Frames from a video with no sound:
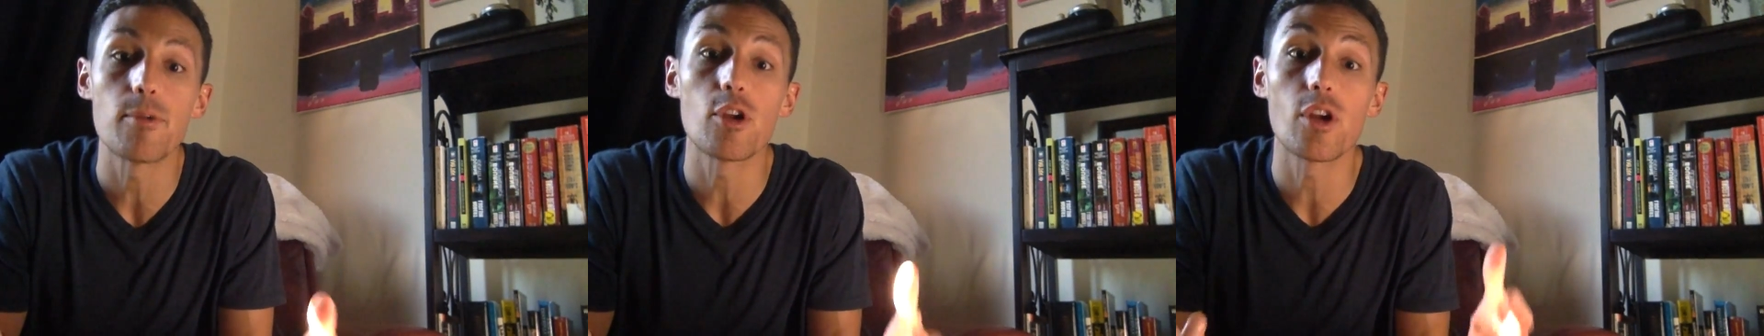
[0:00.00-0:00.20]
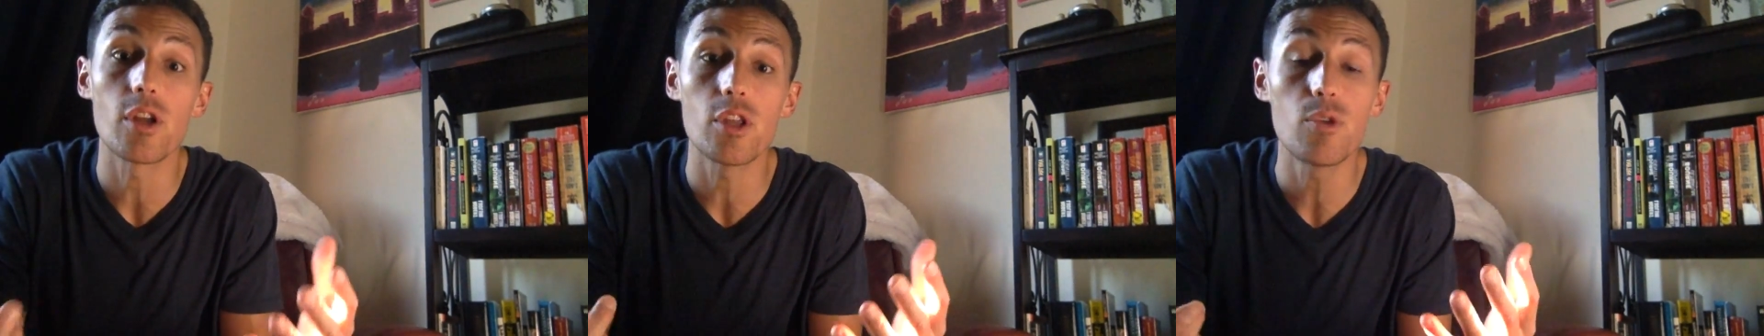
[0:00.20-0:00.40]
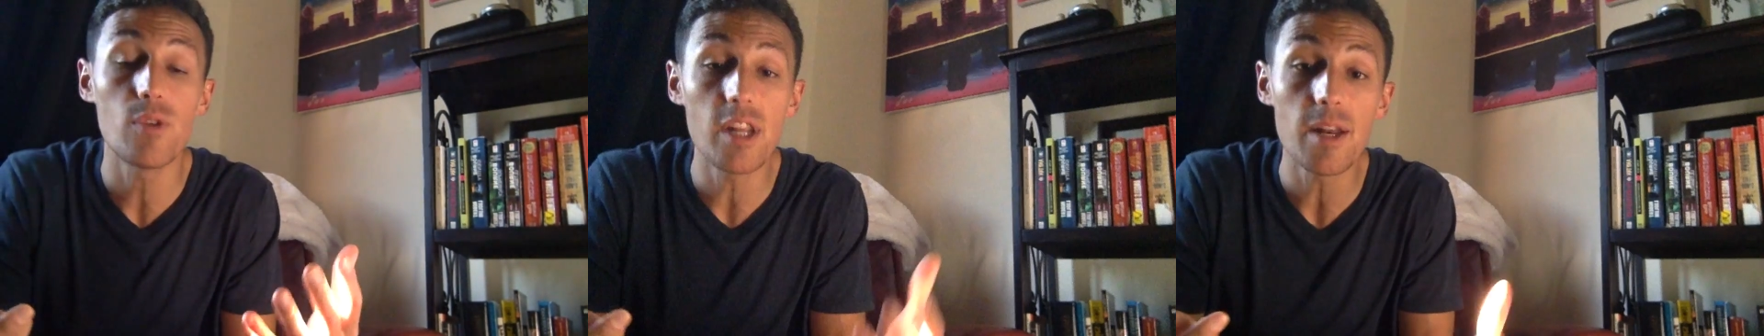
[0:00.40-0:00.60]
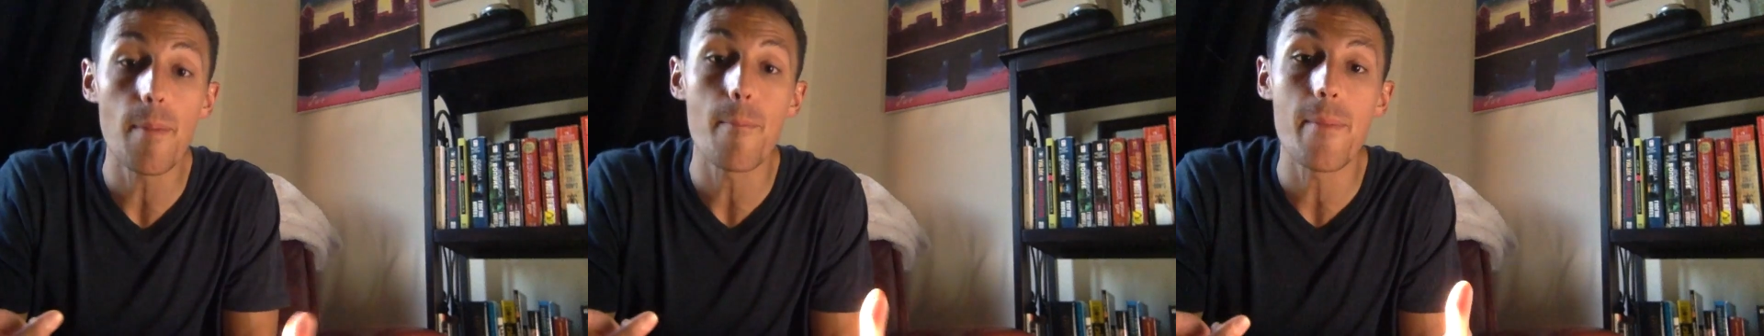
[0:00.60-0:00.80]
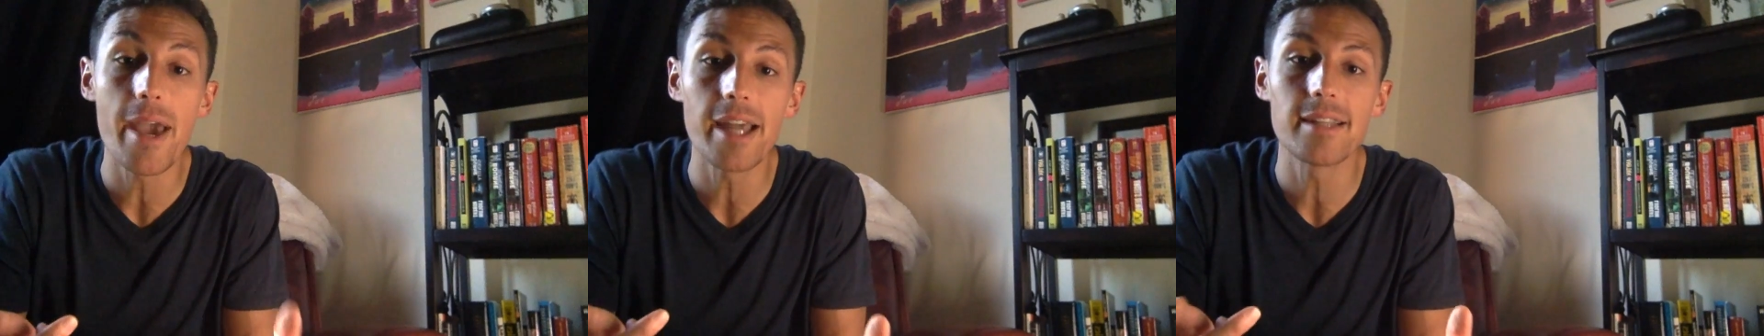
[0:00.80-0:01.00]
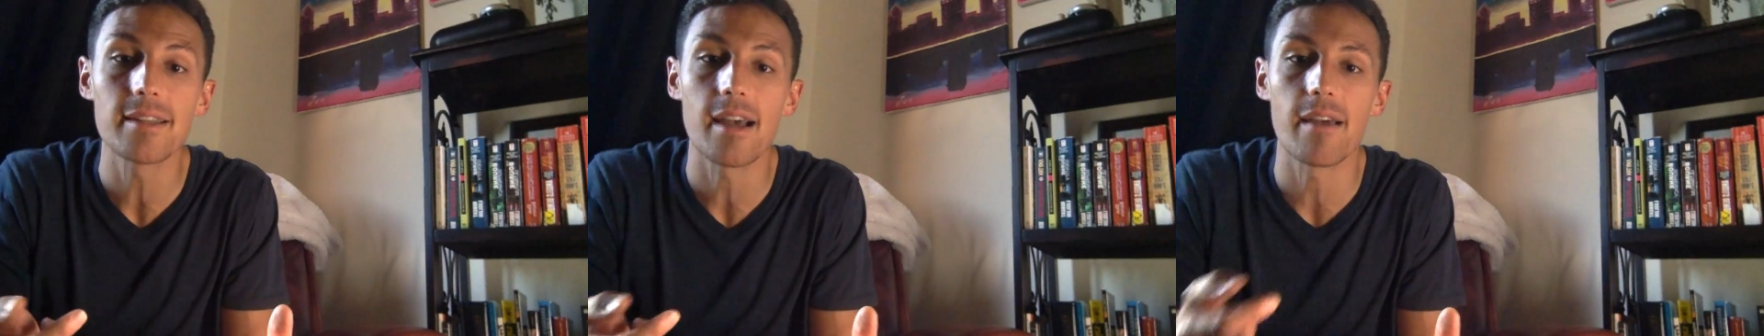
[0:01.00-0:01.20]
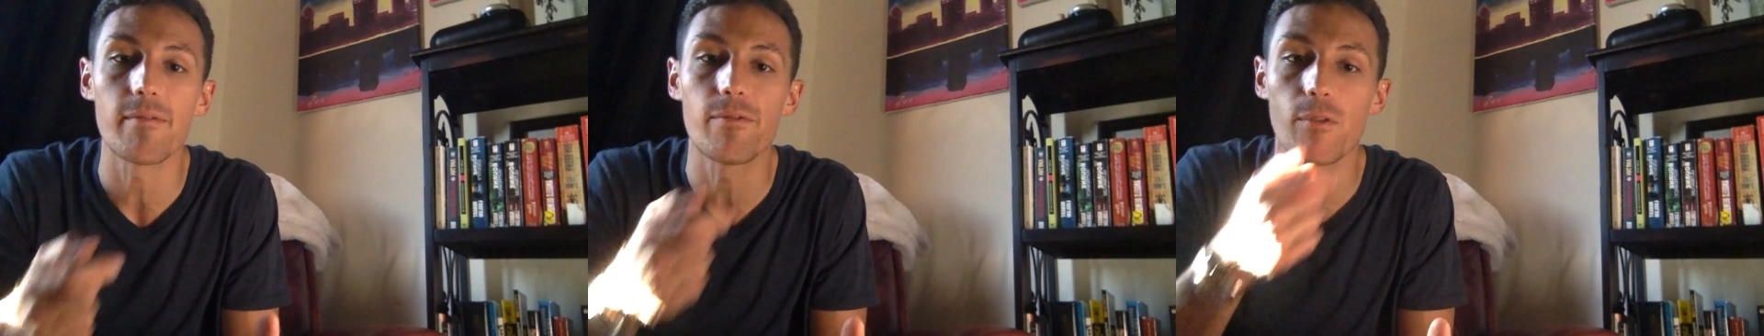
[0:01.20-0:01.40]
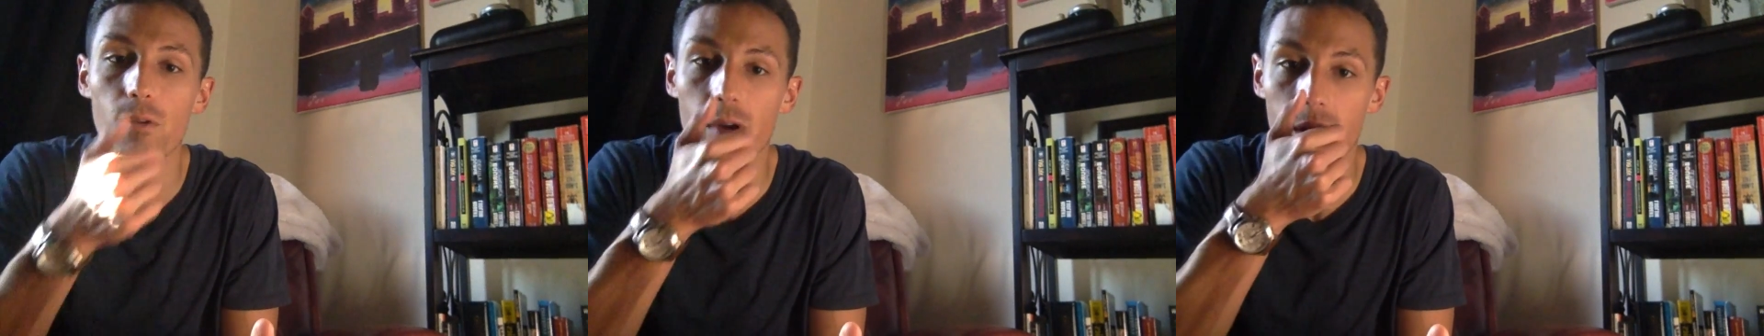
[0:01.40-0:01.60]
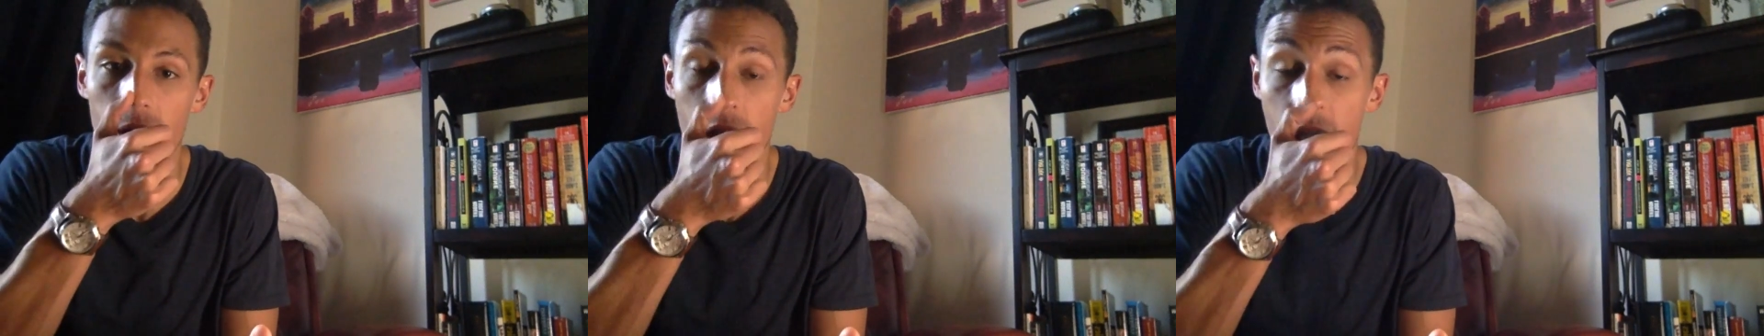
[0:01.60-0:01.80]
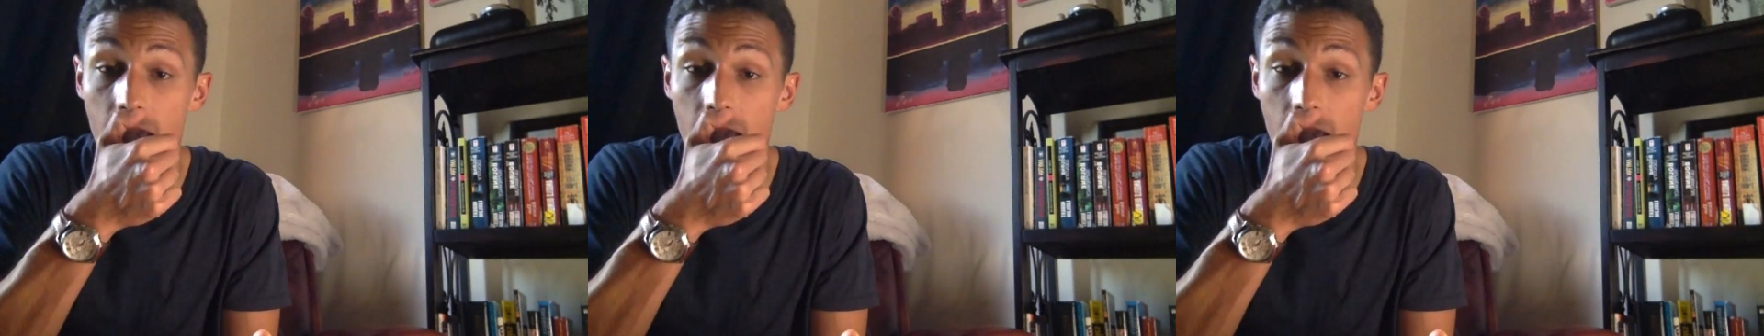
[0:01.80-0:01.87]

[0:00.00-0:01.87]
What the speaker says: You need to make time for it.